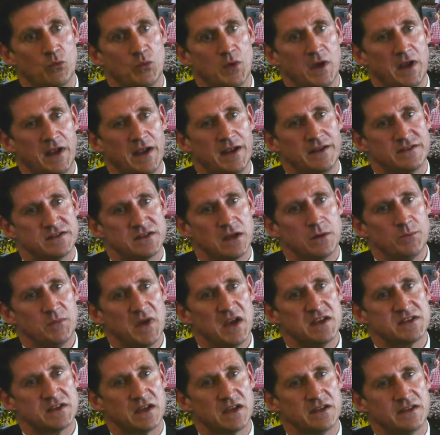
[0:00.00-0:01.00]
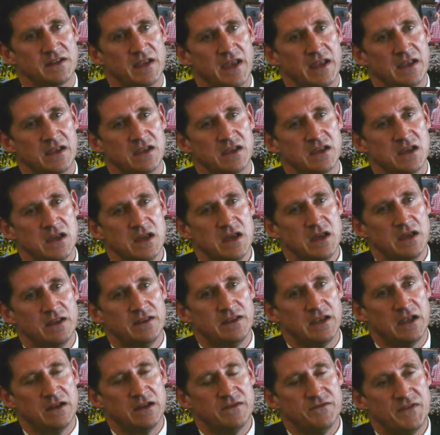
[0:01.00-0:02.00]
In some ways, I think
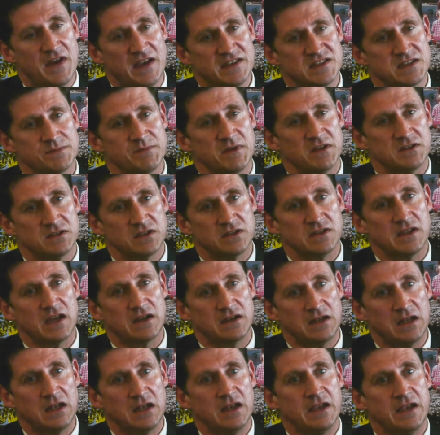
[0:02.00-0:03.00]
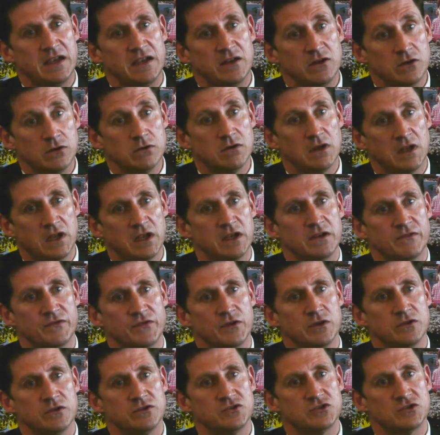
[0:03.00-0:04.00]
the investment in that new clean
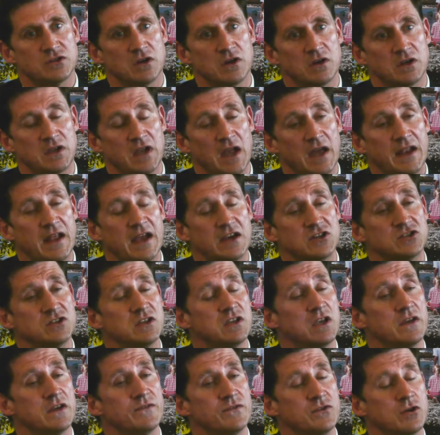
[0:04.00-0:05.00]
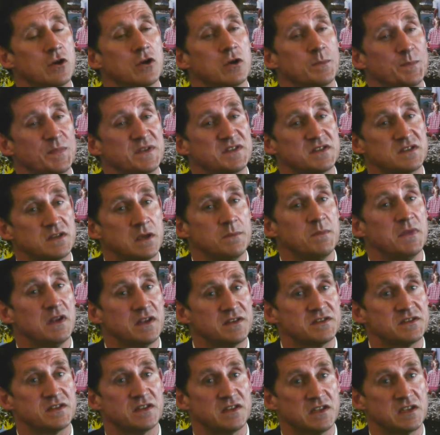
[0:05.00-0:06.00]
future can actually give Europe a
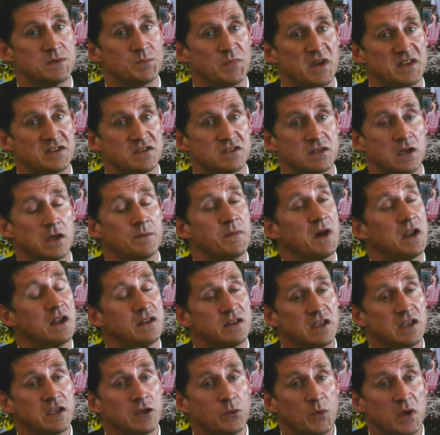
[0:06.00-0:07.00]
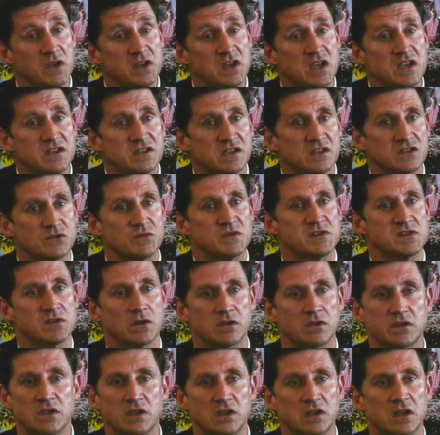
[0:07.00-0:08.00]
stimulus at this present time, and I think we need it. We
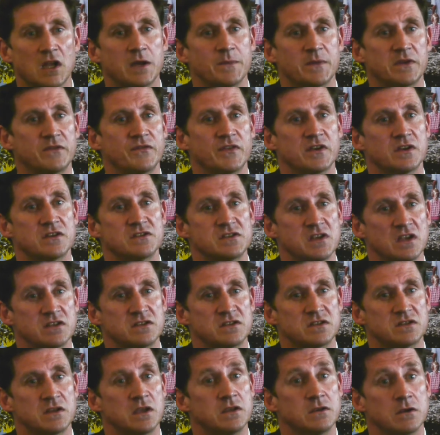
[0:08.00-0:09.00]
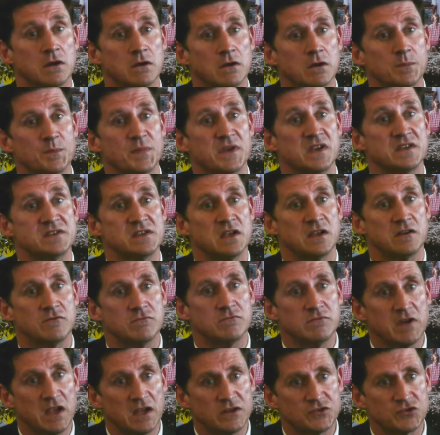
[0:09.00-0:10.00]
saw the economic figures yesterday. Europe is in
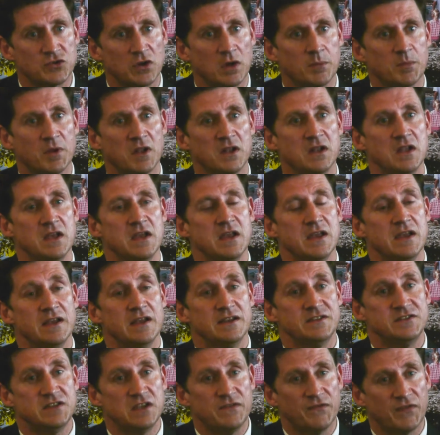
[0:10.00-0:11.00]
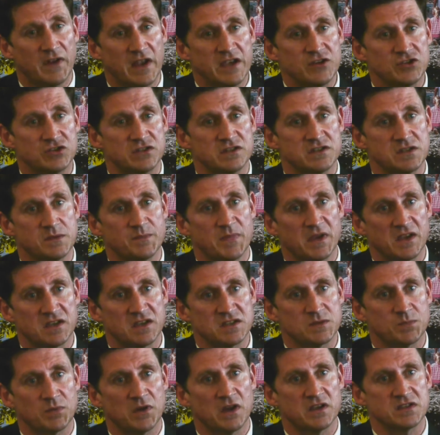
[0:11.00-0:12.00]
real trouble. Deflation is the
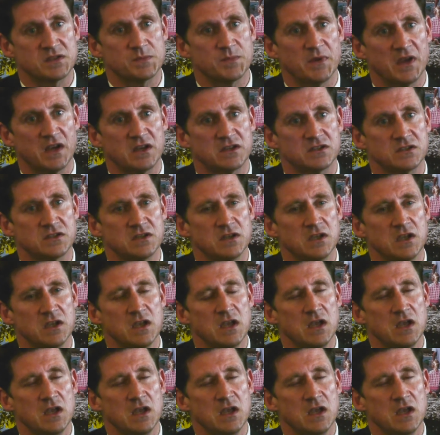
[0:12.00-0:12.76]
biggest prospect.